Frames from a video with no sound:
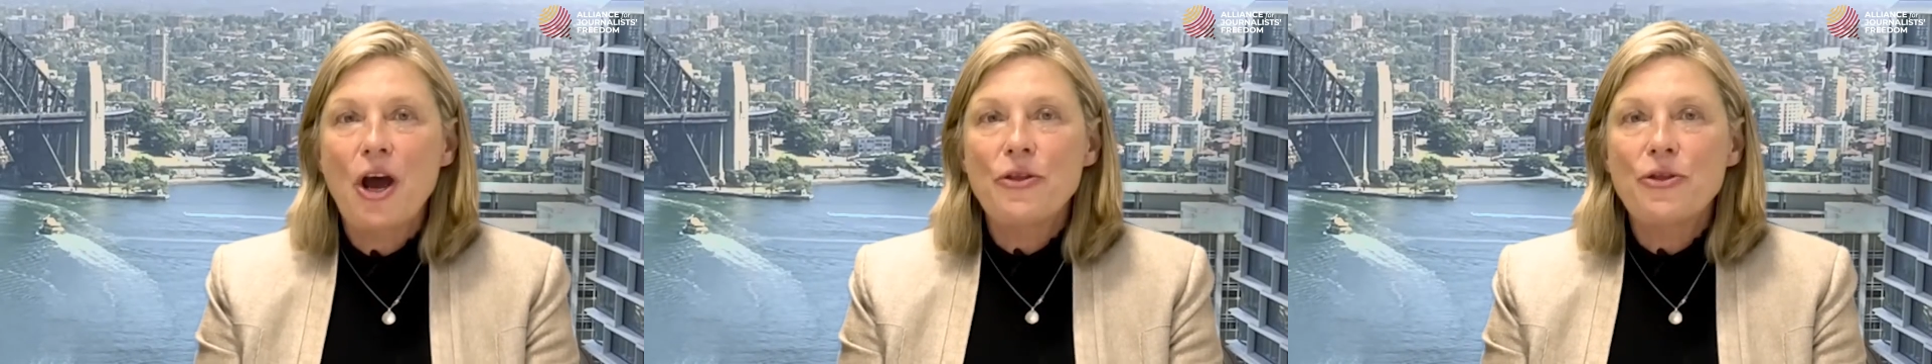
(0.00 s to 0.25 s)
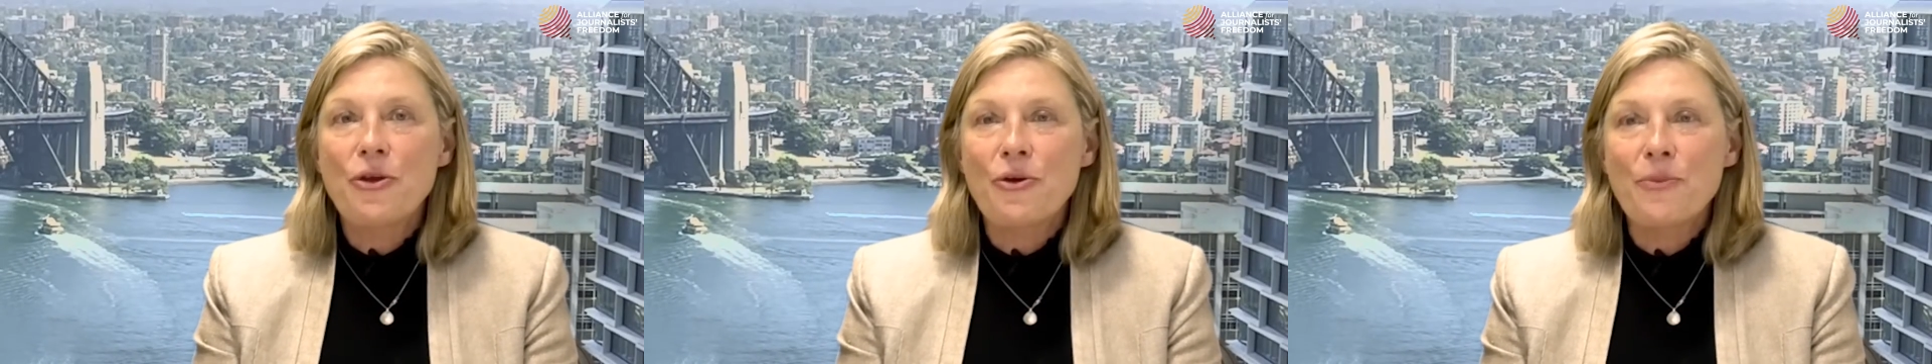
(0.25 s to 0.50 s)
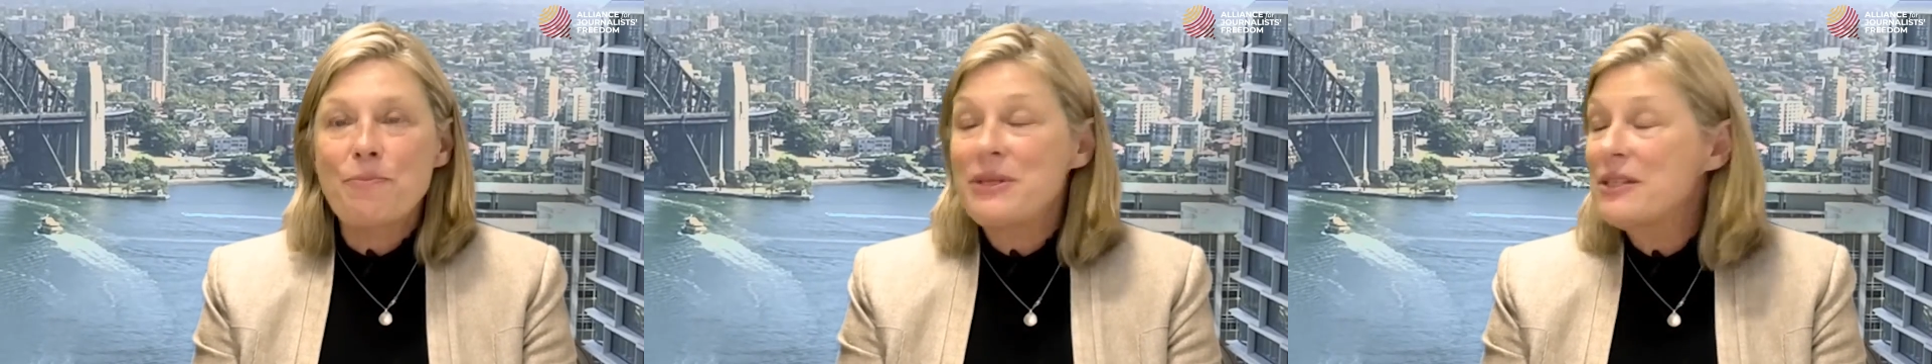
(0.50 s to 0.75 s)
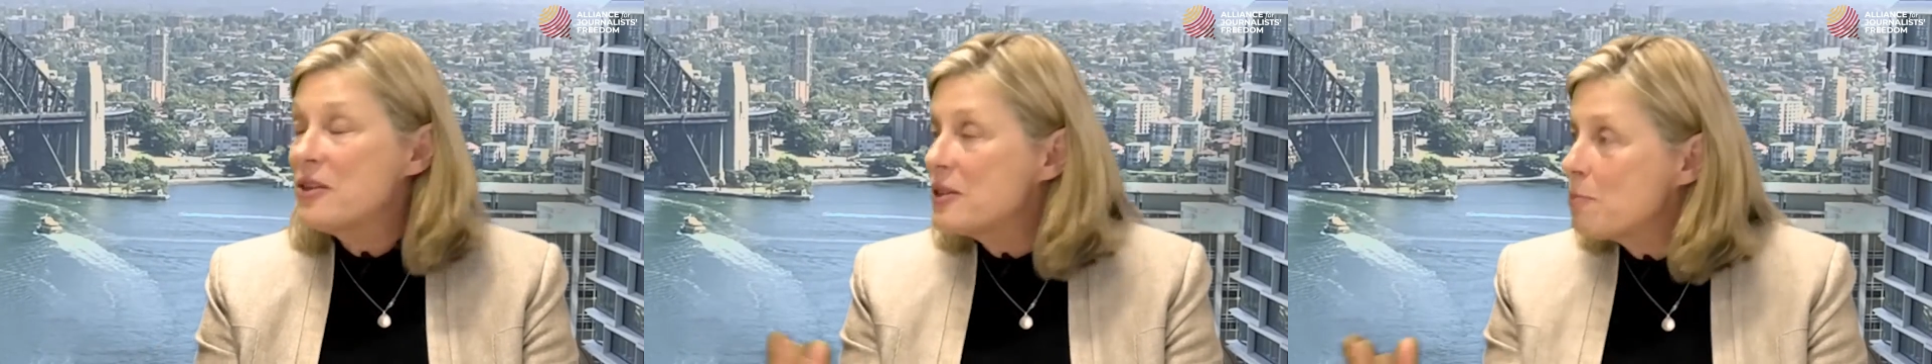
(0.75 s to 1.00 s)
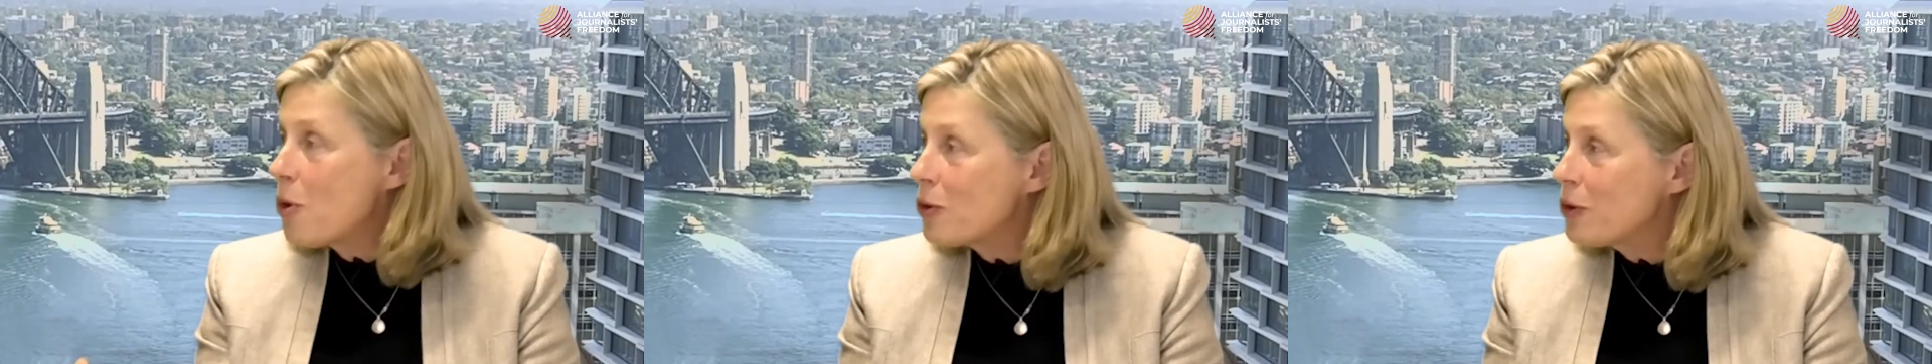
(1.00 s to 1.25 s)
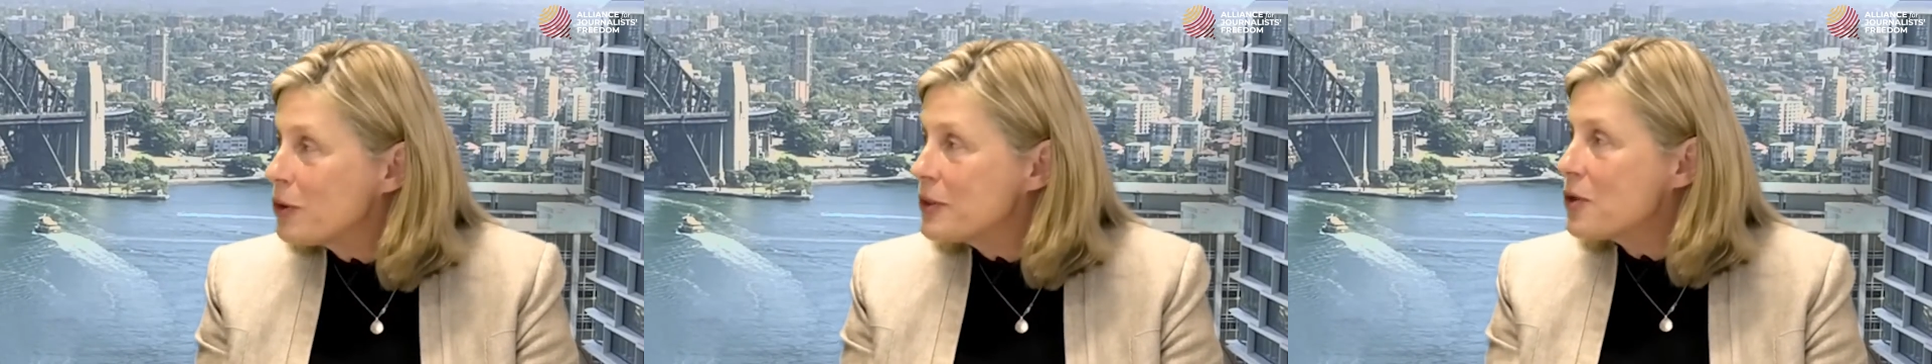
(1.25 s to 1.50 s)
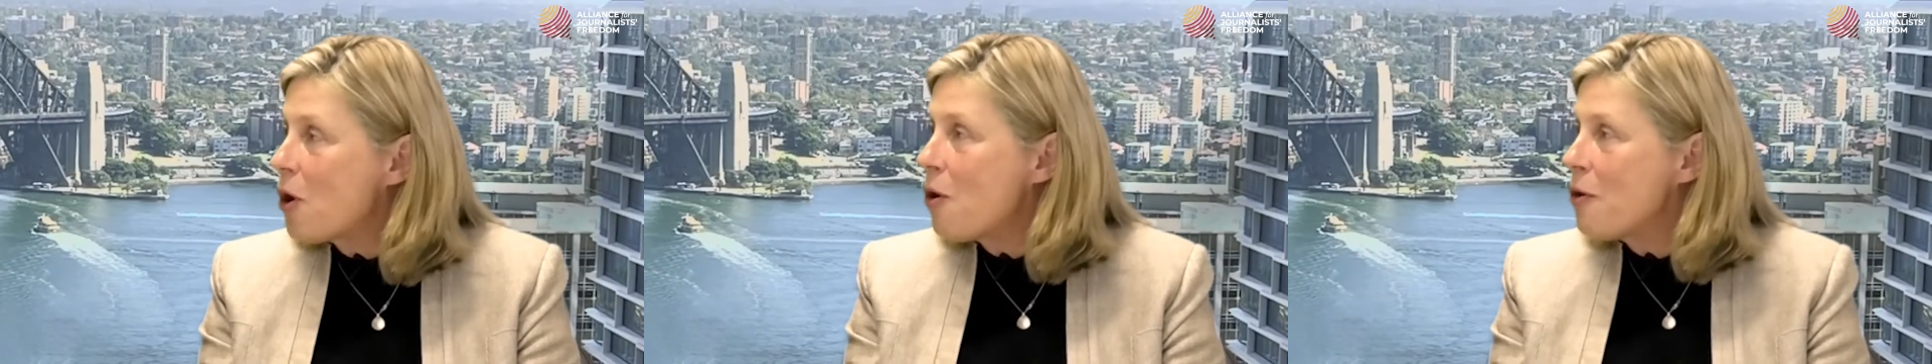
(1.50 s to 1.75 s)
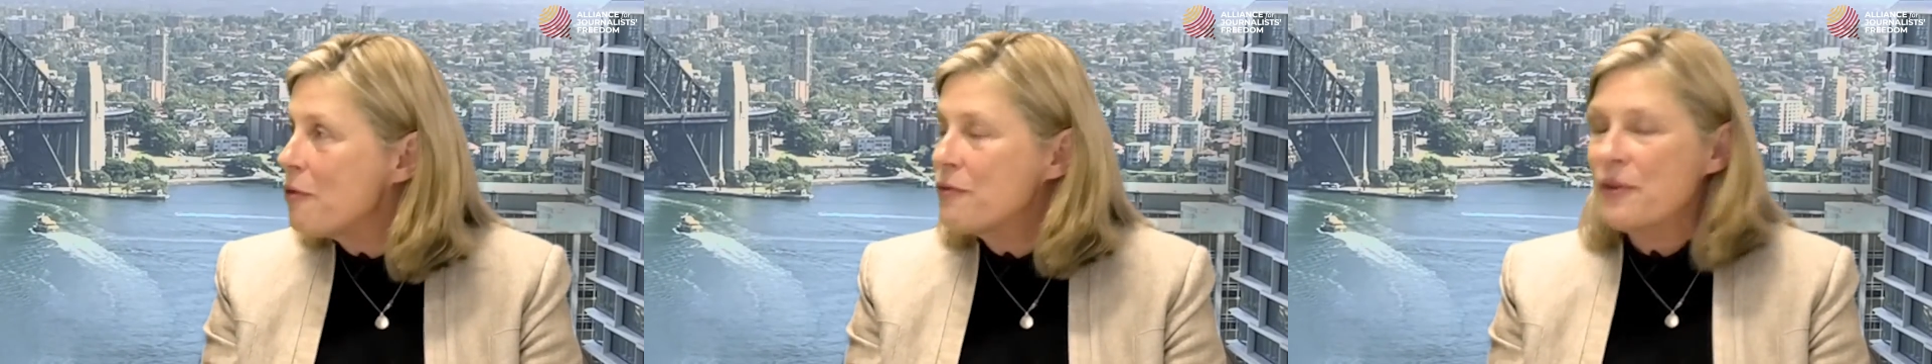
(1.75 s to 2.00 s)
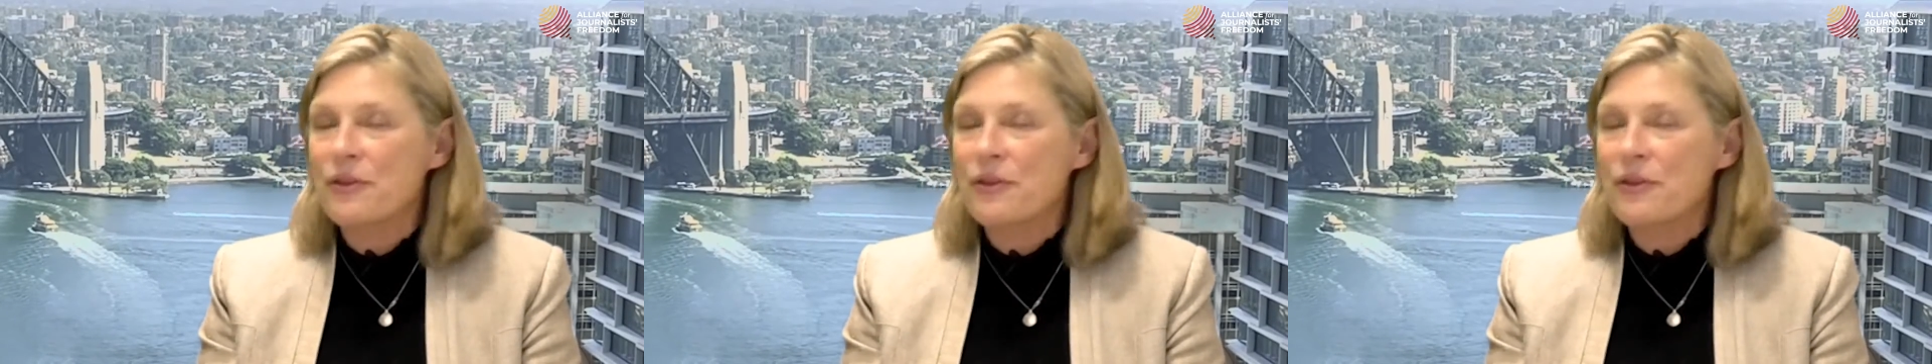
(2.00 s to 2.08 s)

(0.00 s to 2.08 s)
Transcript: the business models of